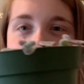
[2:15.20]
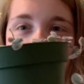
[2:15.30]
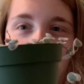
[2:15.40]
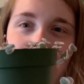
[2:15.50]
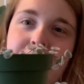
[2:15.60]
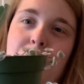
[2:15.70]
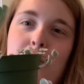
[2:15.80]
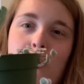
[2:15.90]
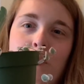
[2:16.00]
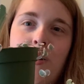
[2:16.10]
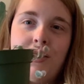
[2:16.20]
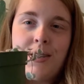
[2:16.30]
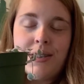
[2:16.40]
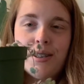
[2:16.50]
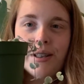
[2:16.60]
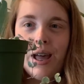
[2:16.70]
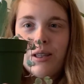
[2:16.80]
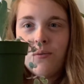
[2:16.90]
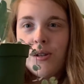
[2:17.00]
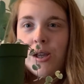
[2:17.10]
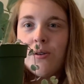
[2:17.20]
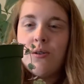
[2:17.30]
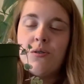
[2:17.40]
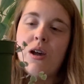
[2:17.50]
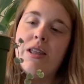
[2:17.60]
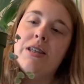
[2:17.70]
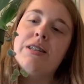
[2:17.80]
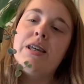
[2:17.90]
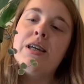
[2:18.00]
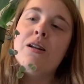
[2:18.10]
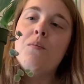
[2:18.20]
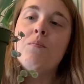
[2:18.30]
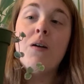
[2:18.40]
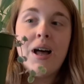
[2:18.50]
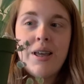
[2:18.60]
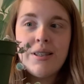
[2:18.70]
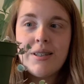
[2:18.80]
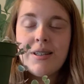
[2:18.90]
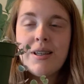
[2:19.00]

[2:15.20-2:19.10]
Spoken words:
It hasn't grown much since the last video you saw this in, but